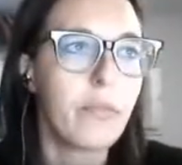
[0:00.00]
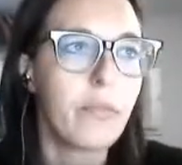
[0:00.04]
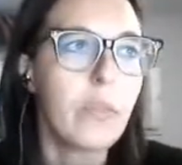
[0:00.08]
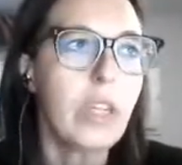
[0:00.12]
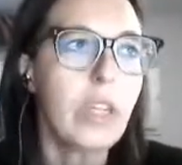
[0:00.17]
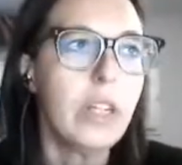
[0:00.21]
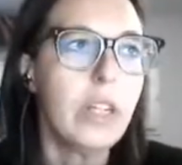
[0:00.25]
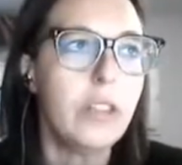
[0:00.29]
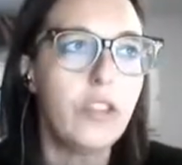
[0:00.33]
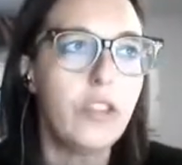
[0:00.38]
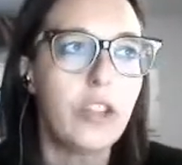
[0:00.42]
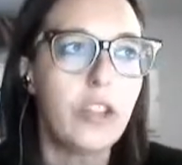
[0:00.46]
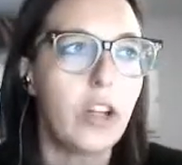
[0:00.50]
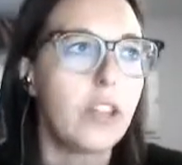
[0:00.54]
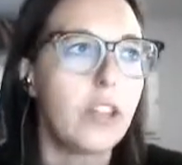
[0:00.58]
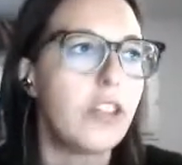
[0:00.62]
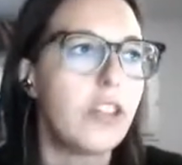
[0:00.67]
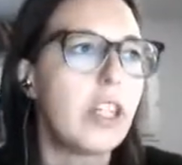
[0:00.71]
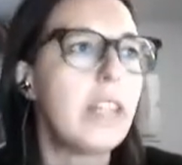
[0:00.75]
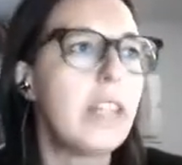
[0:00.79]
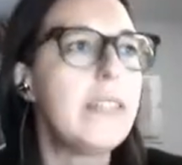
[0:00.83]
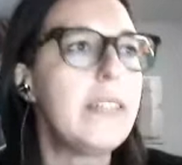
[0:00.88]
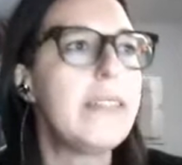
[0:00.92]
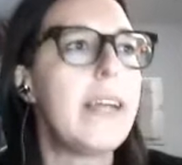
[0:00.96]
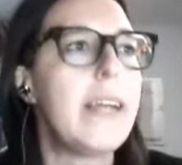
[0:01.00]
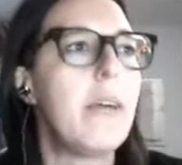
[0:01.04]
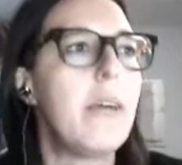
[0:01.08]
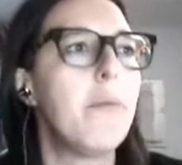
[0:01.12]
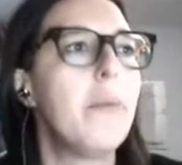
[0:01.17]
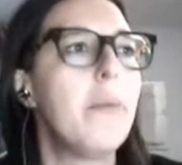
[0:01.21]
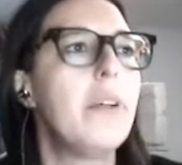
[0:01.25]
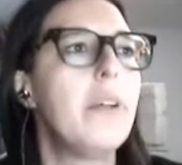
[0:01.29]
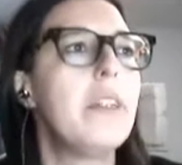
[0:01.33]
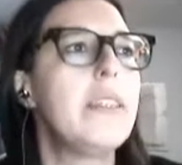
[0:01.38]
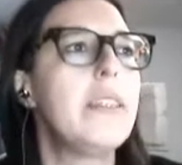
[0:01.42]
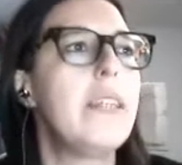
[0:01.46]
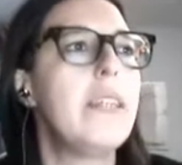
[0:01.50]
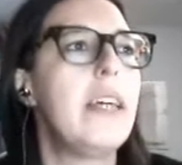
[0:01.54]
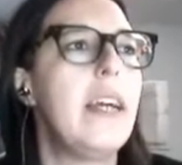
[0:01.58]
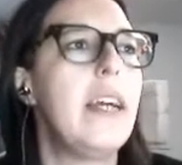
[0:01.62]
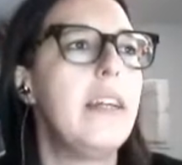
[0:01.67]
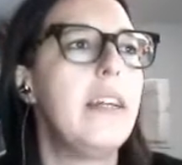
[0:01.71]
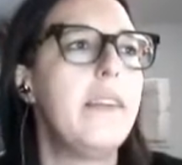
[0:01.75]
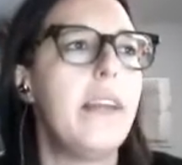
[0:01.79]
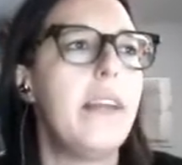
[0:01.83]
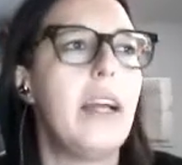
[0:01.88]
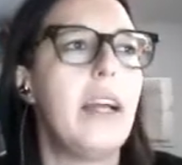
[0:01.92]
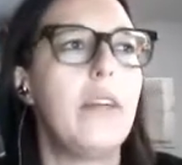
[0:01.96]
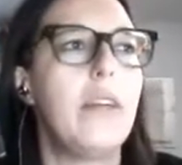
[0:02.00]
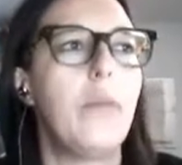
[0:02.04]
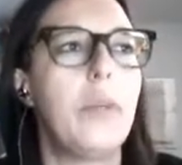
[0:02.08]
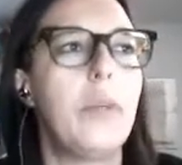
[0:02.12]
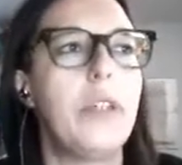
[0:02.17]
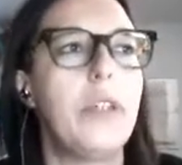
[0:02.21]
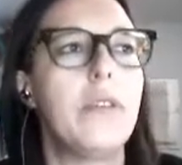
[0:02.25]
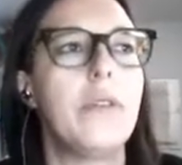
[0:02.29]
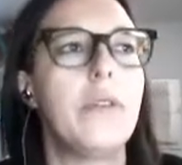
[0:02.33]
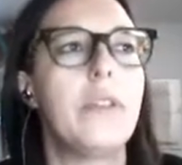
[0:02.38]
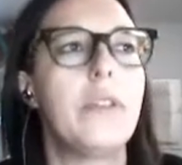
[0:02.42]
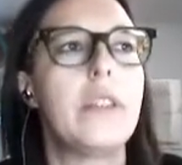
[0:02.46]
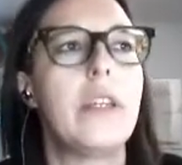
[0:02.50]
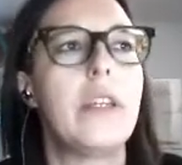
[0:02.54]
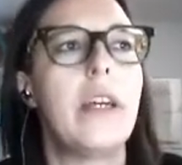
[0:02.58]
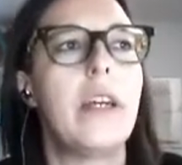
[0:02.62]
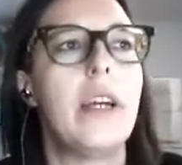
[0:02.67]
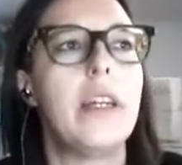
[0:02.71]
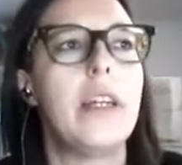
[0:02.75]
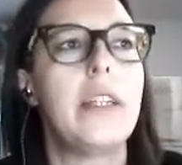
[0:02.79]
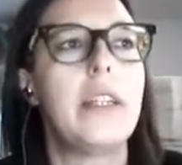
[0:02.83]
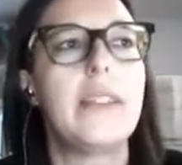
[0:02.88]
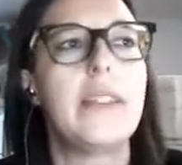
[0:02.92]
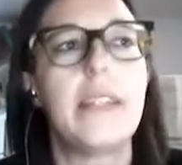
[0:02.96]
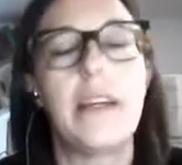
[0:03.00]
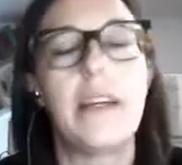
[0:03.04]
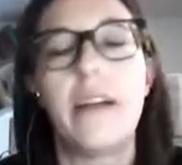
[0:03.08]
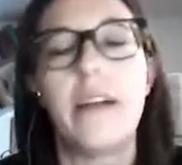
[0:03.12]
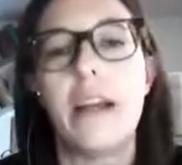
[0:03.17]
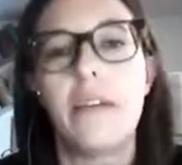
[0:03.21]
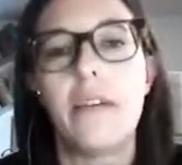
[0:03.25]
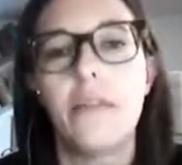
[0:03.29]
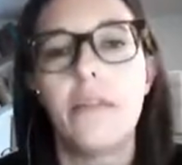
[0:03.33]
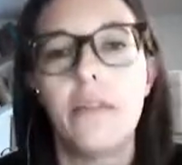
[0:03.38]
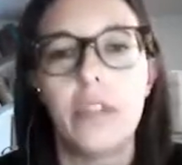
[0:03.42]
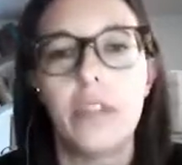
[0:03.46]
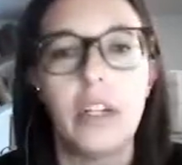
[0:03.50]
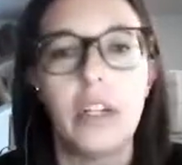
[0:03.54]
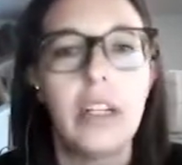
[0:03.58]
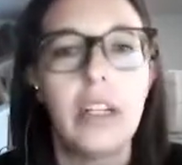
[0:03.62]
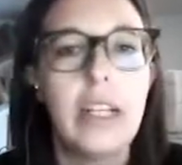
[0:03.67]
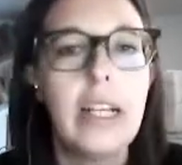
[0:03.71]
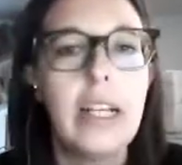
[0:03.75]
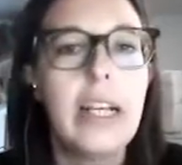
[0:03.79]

geological samples, and then we use XRF